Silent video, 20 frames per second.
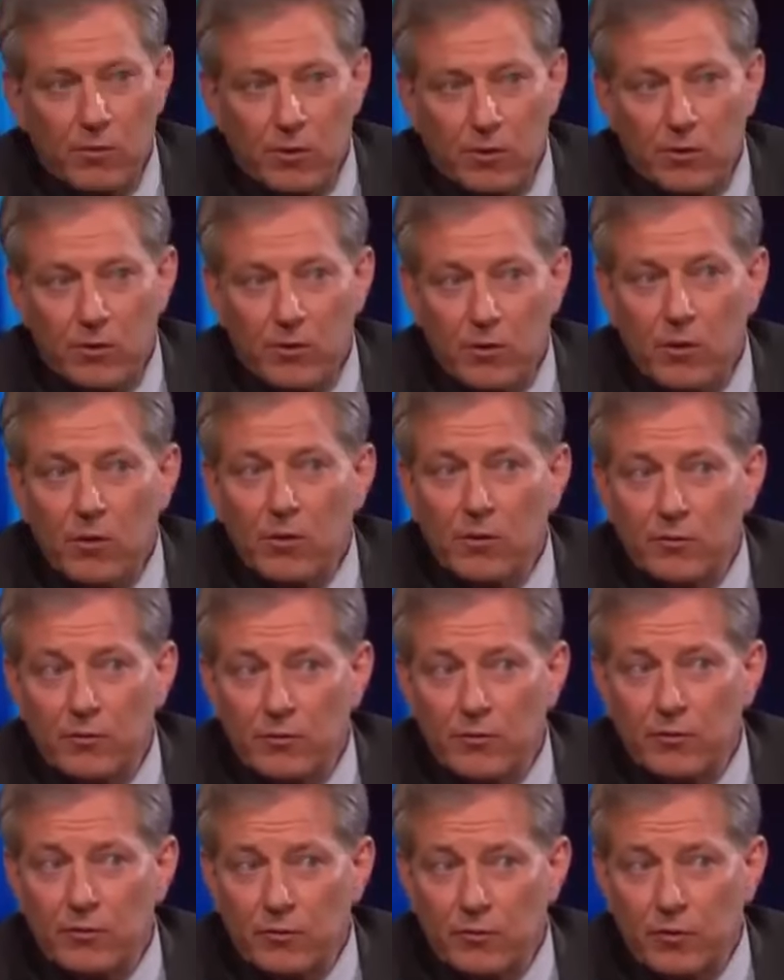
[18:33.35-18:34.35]
wanted to know
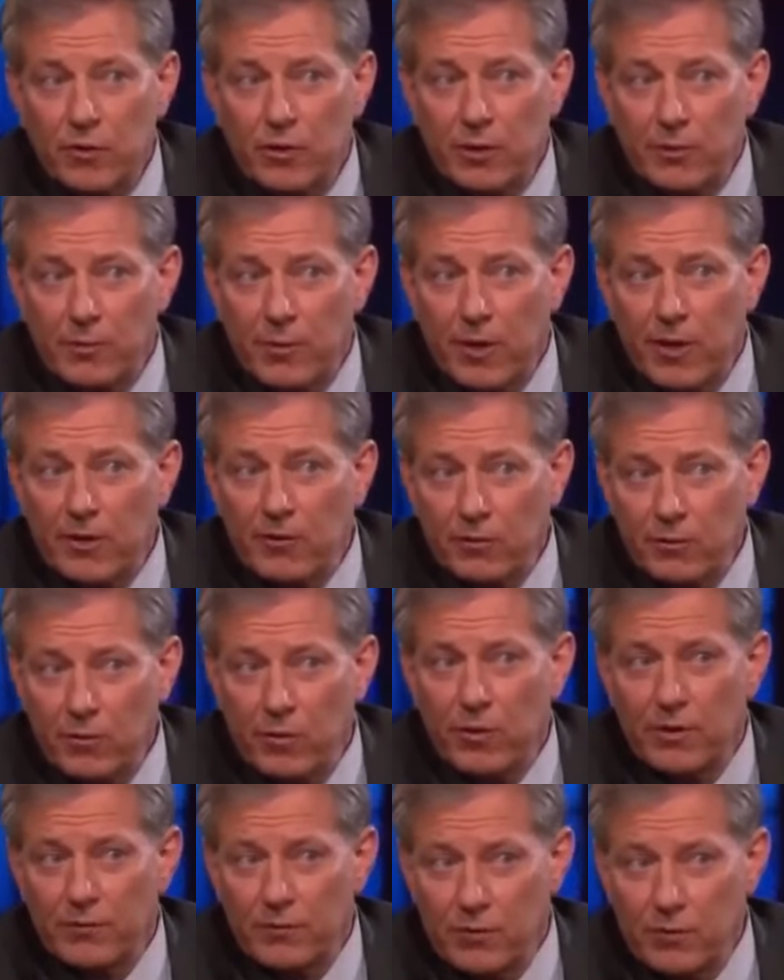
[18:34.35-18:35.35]
if she could pass
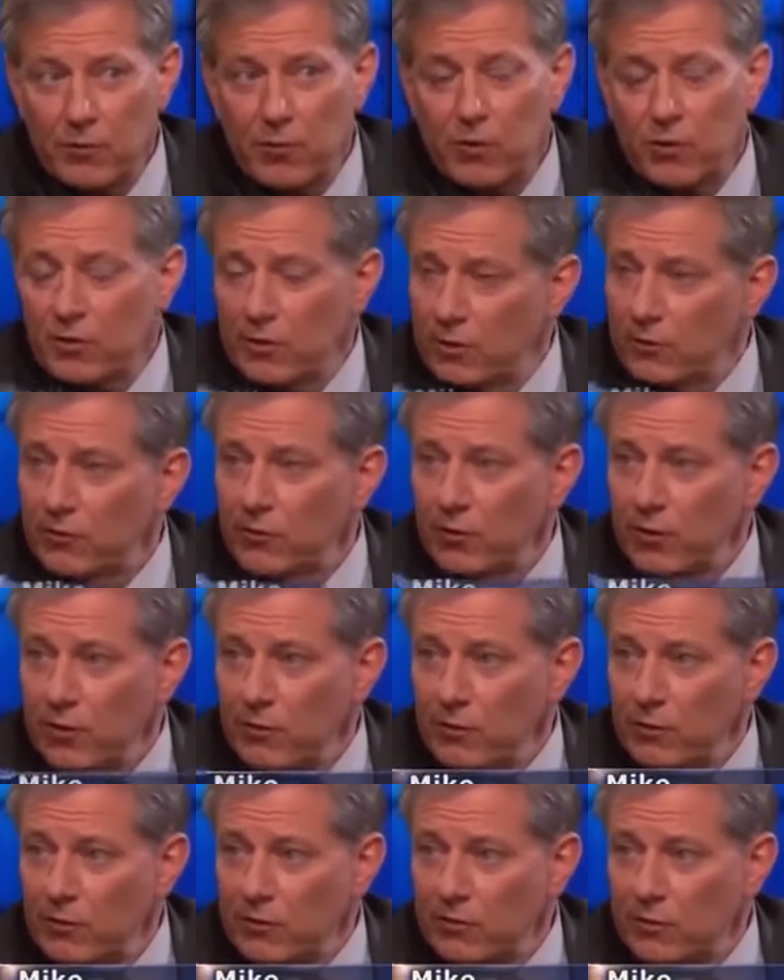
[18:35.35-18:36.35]
one, if
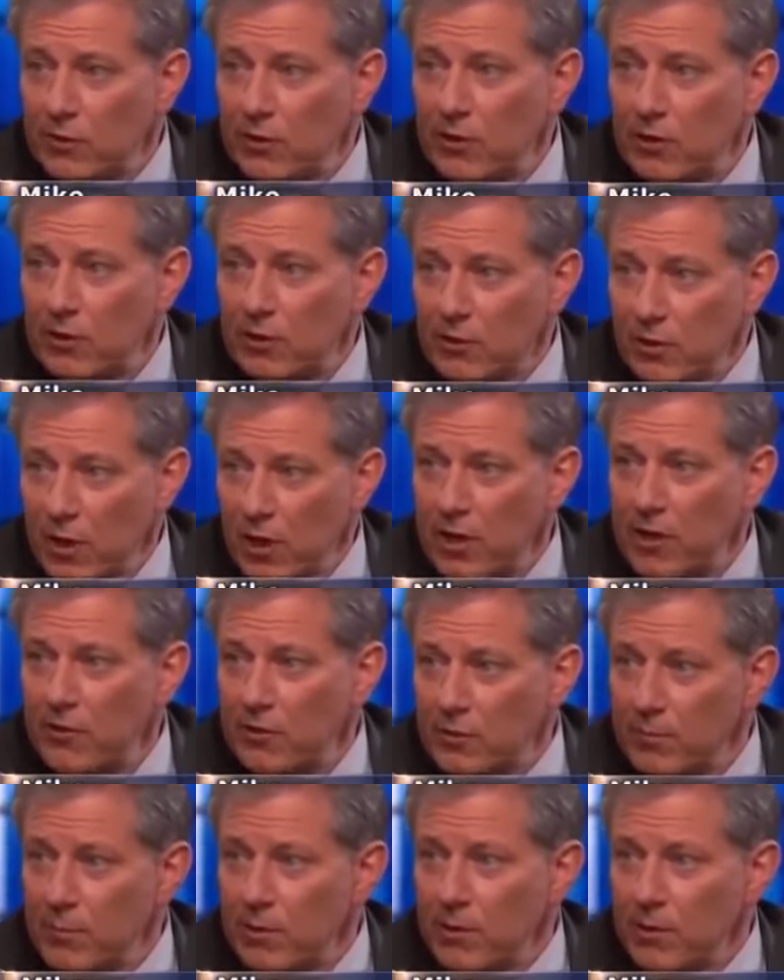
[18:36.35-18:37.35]
she was lying
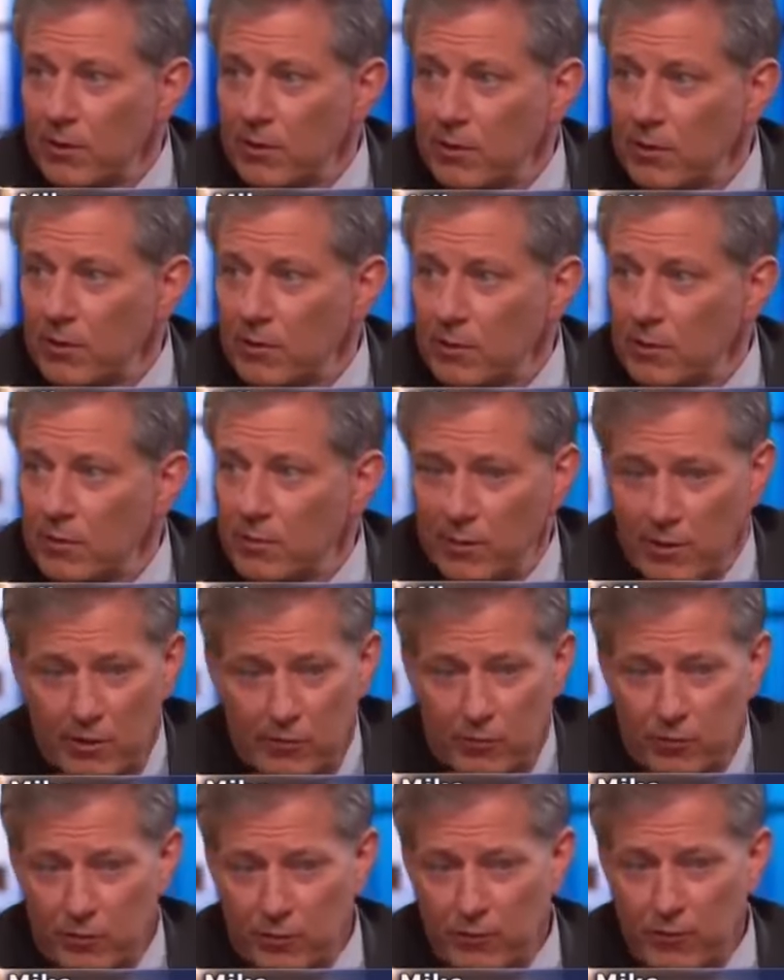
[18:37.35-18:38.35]
to me. I mean,
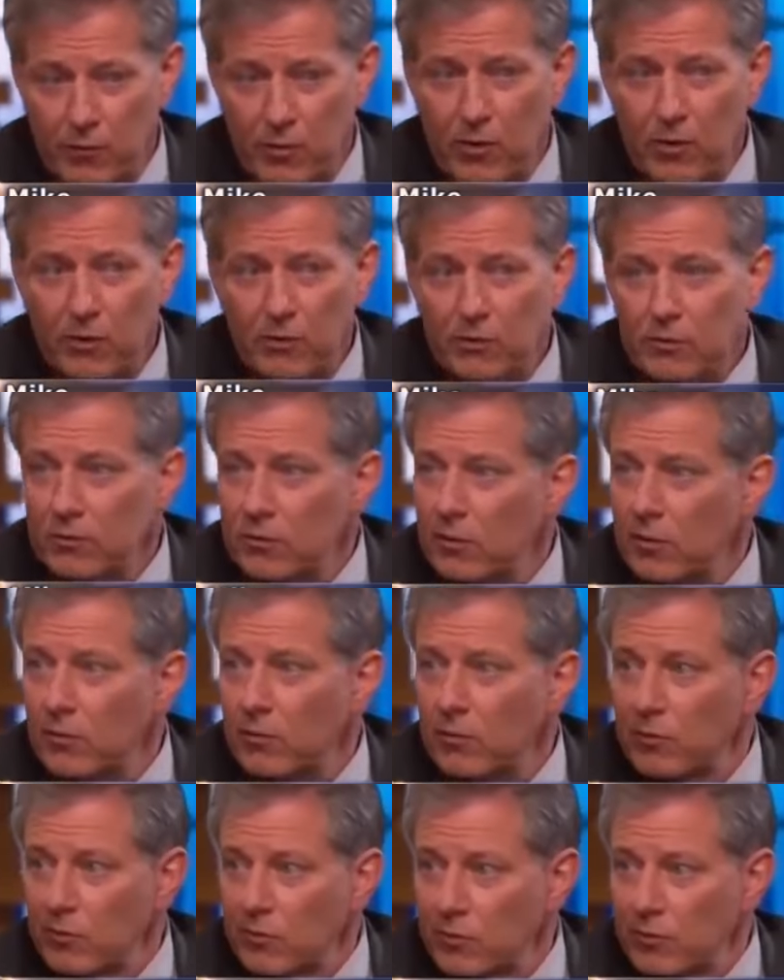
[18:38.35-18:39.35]
that's what they're for. I
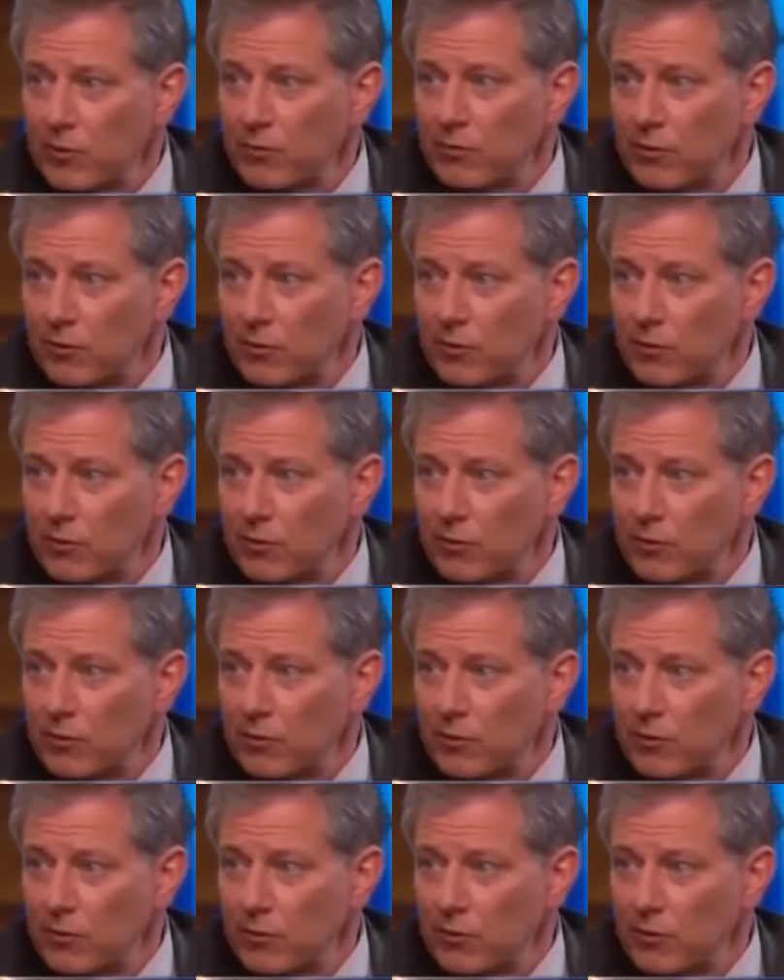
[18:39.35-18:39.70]
wanted to see if